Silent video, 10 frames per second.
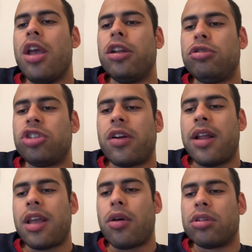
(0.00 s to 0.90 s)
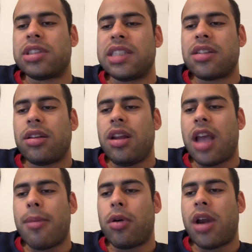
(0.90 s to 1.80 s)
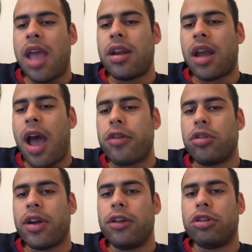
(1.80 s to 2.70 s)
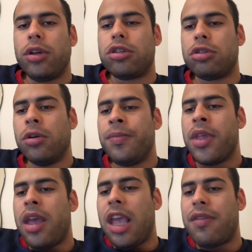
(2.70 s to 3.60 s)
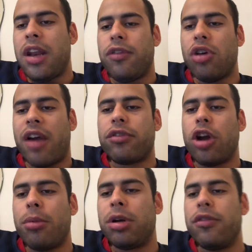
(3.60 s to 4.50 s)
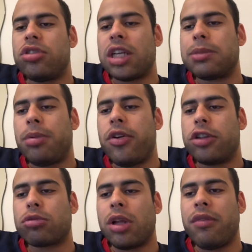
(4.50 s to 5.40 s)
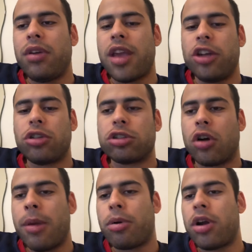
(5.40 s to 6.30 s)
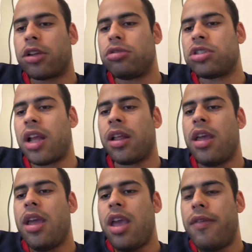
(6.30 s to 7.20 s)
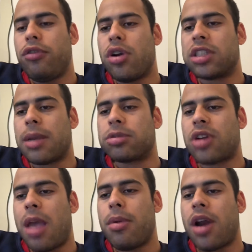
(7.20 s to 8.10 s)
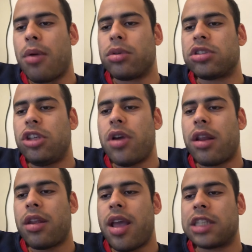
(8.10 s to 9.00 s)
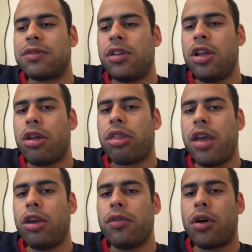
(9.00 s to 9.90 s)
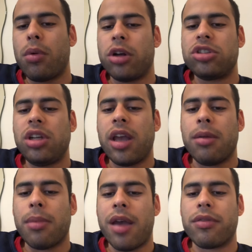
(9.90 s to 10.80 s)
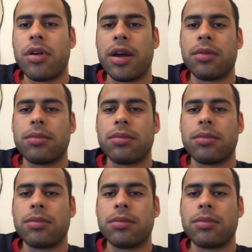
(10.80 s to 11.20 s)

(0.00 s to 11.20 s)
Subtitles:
to generate a consistent income online, and how you can do it too, even if you have no previous experience, qualifications, or a product to sell. If you're a subscriber, I will see you at the next video. Thank you for watching, and bye for now.